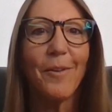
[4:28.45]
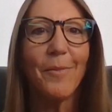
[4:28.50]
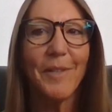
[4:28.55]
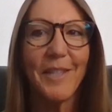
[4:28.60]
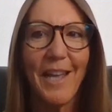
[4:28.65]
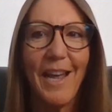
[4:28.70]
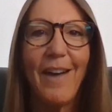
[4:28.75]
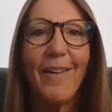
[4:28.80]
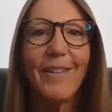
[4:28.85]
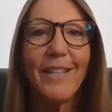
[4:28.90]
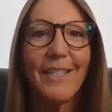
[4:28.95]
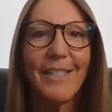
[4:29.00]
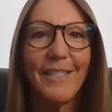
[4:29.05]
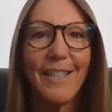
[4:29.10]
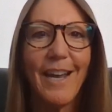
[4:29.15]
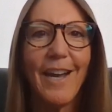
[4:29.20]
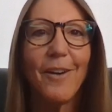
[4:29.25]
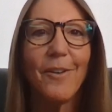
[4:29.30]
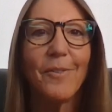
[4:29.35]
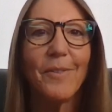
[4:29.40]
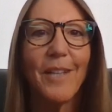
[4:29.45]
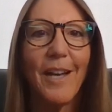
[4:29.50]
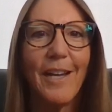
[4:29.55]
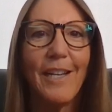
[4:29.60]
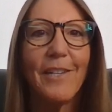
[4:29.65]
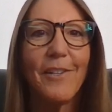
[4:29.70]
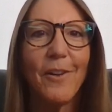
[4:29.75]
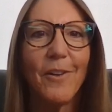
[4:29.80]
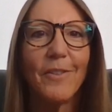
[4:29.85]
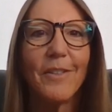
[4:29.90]
Without a doubt,
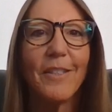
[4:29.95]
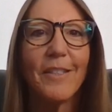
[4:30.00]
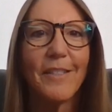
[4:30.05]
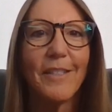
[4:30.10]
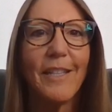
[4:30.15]
I know this